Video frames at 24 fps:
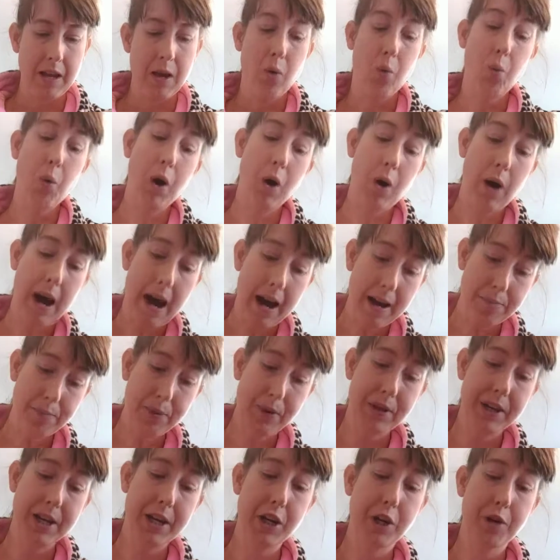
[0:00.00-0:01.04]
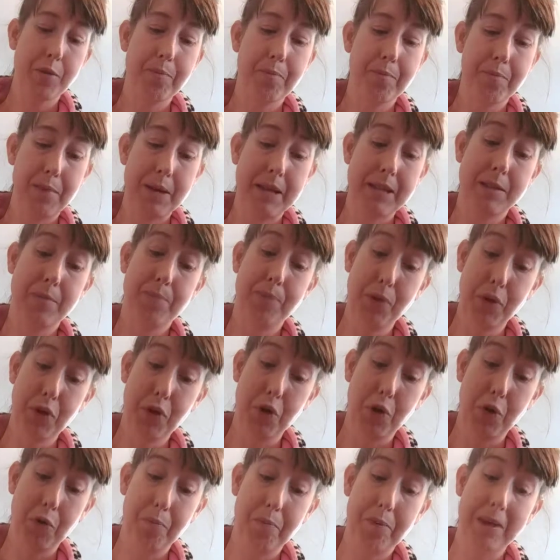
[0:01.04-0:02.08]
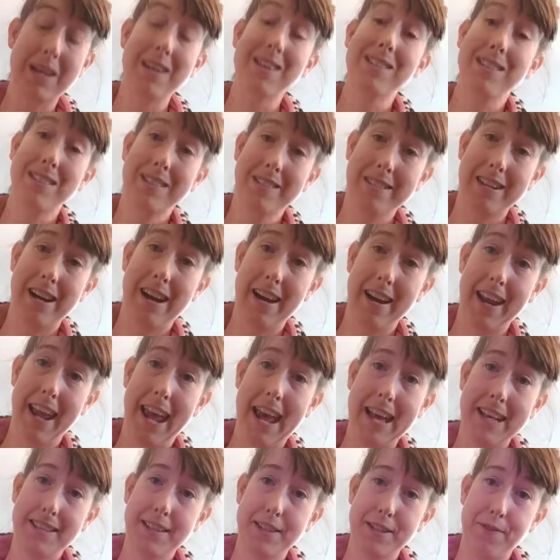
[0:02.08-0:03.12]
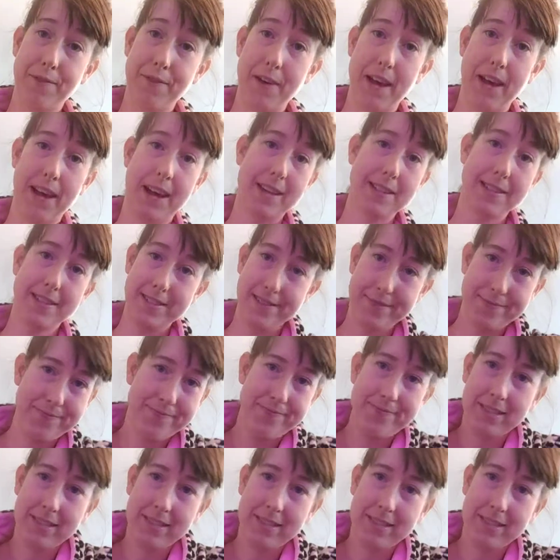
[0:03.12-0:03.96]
Well, I put here it's blue because it's non-acid-fast.